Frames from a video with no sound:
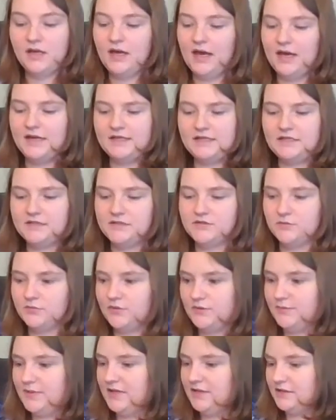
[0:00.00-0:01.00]
I need to
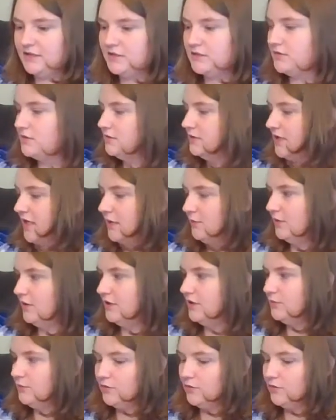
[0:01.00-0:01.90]
repaint this table